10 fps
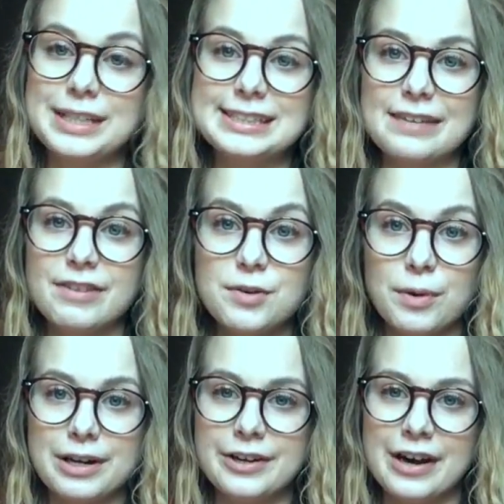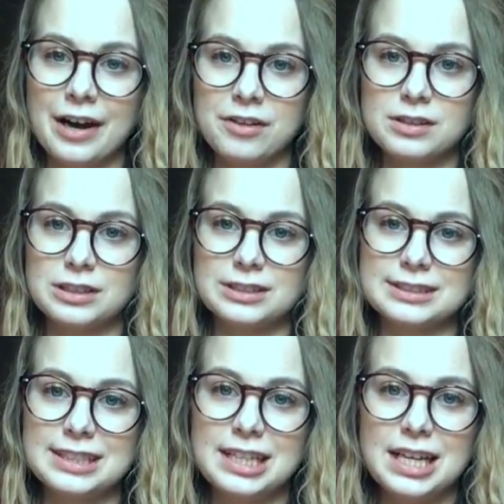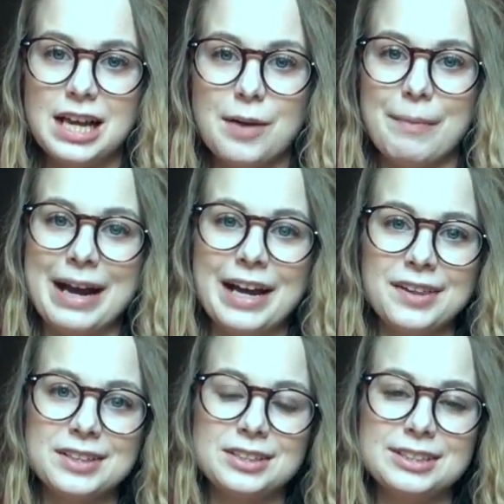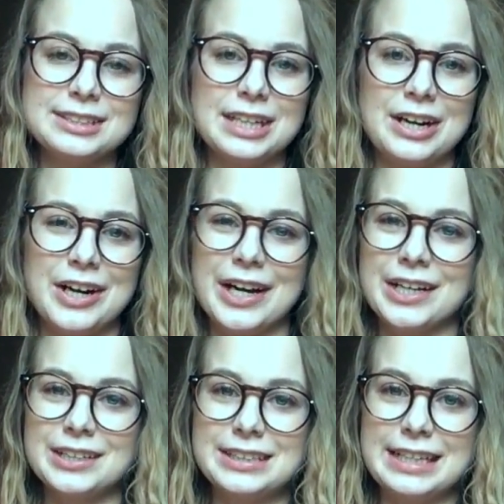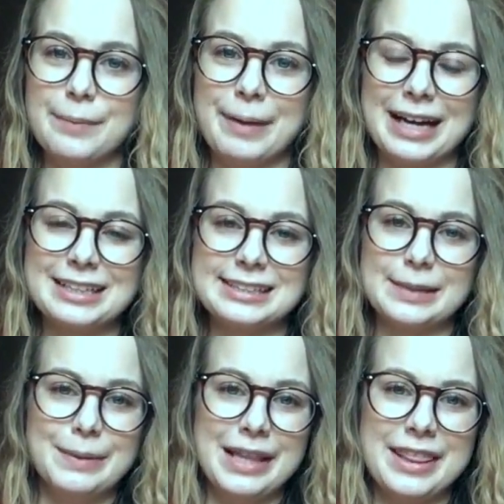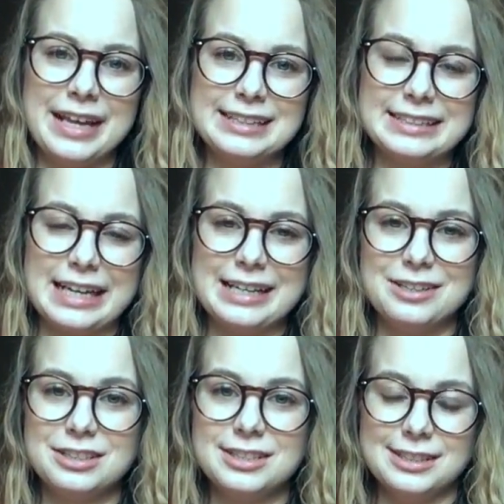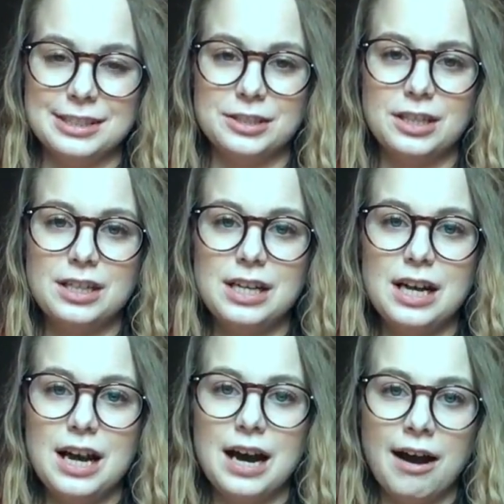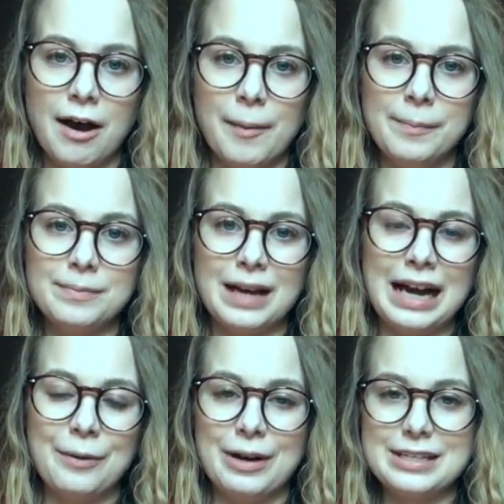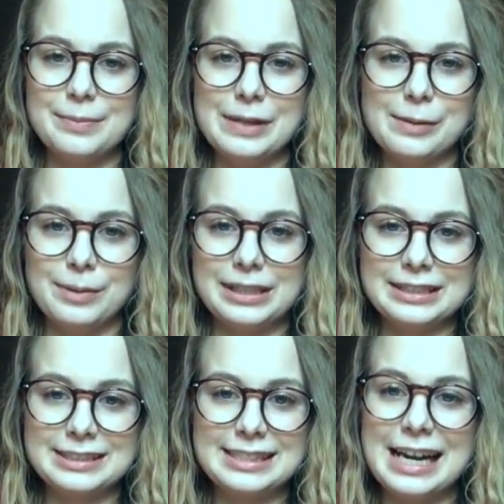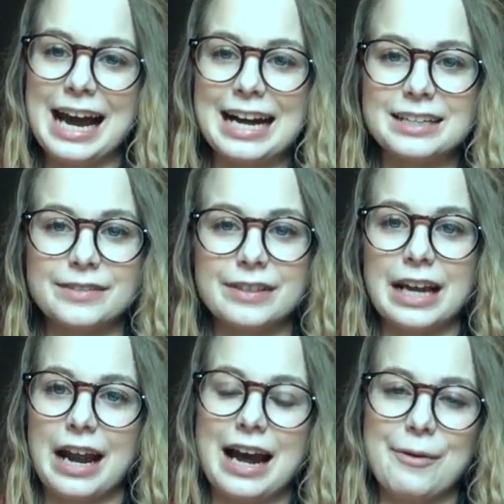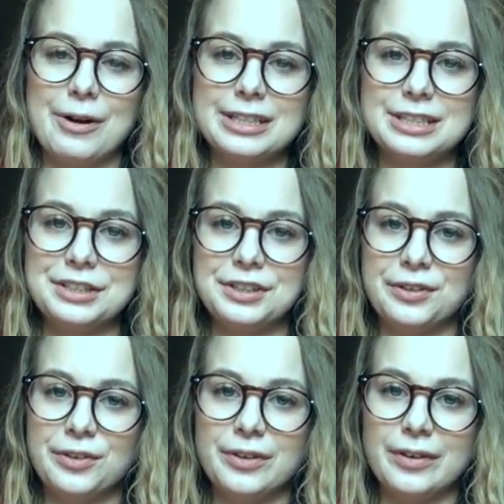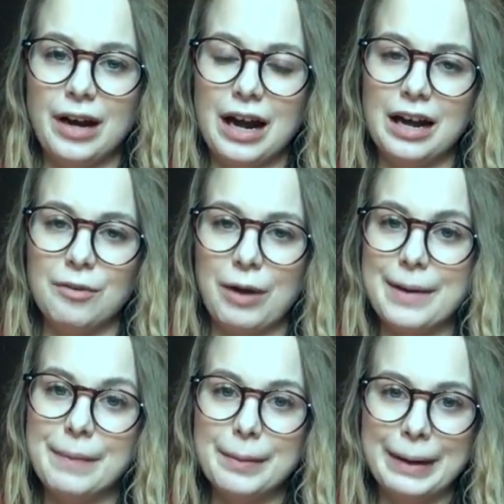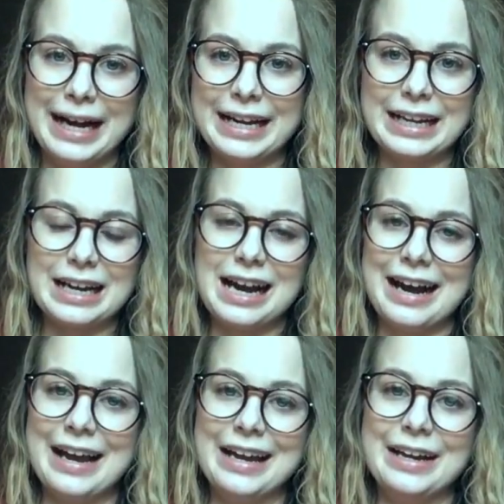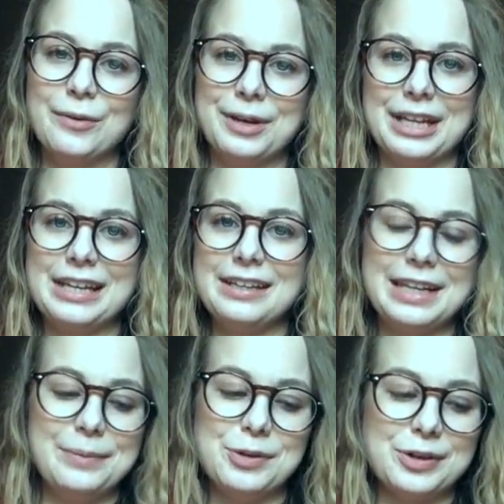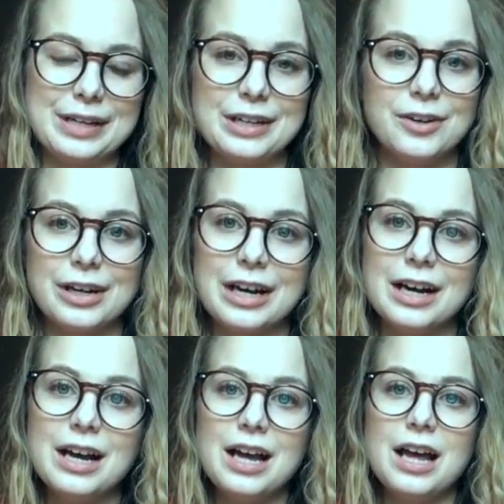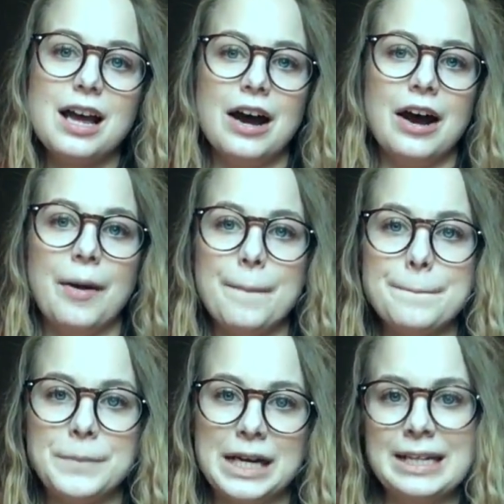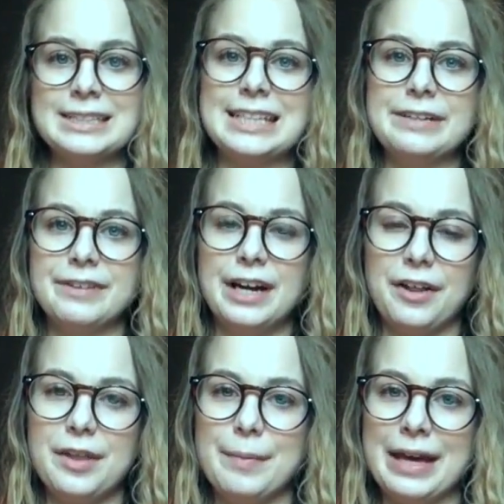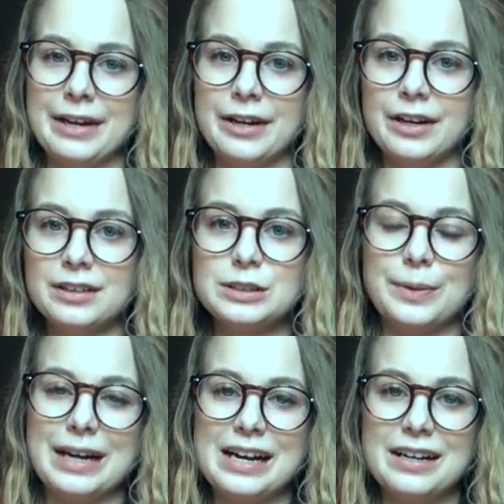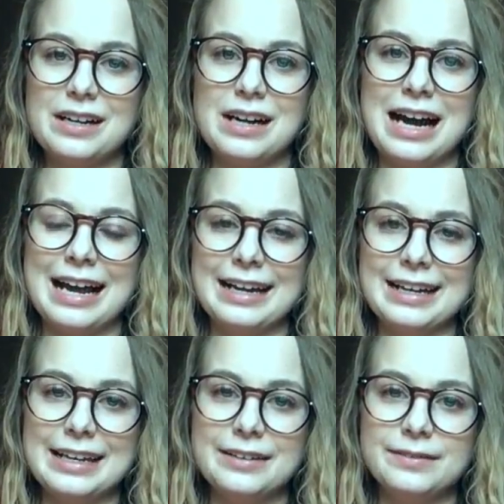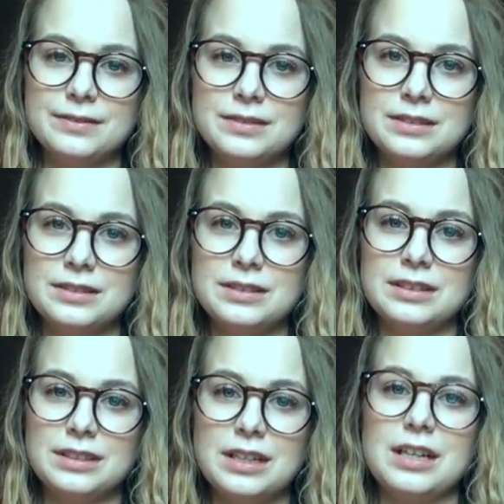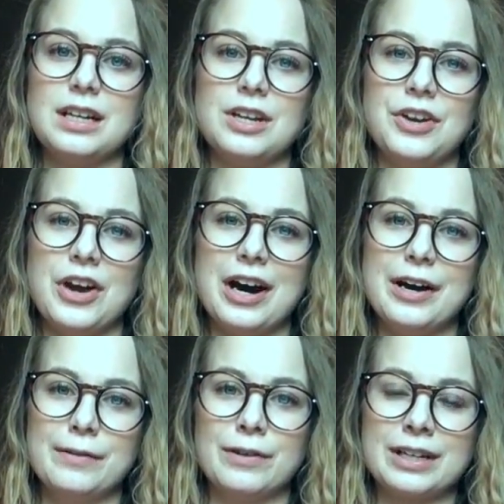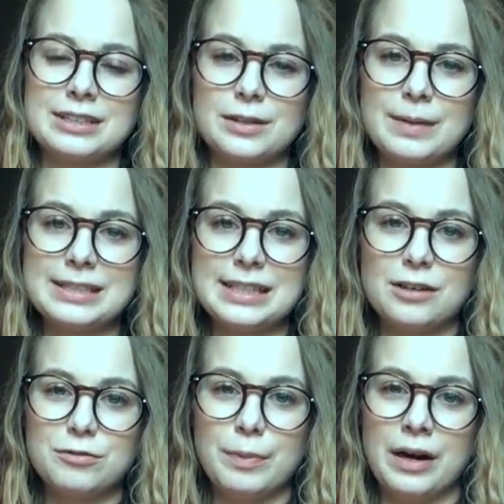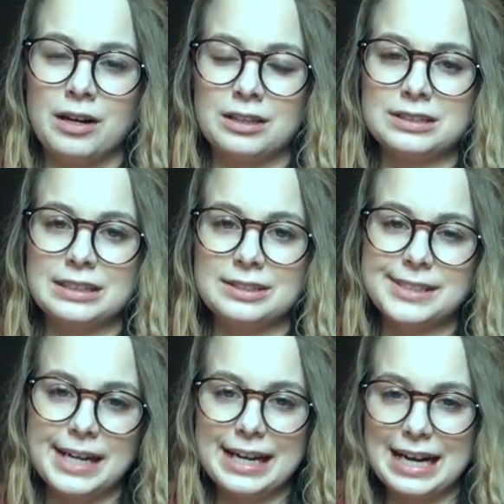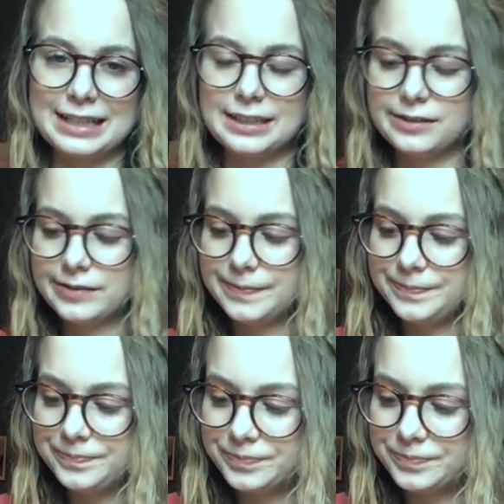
27, what are your health goals? My health goals are to get back to some of the things that I used to do. I want to be able to stay active again. I want to ride my bike. I want to keep doing yoga, but in a safe and healthy manner to where I can not overexert myself, but also stay active.